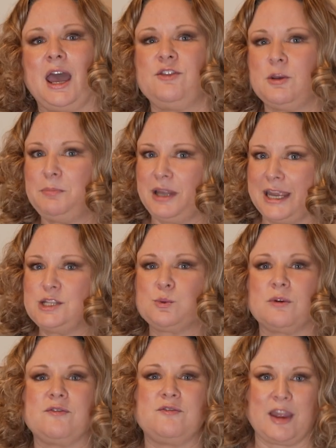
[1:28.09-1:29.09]
and the blades
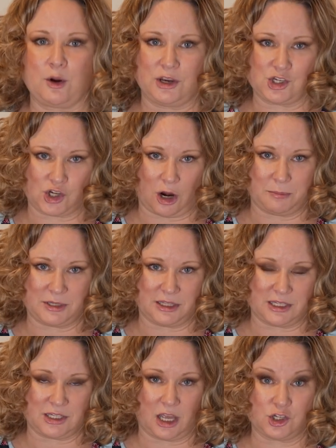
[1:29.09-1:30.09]
were very sharp to
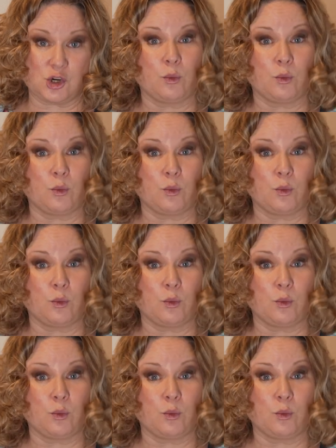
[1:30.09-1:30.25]
the touch,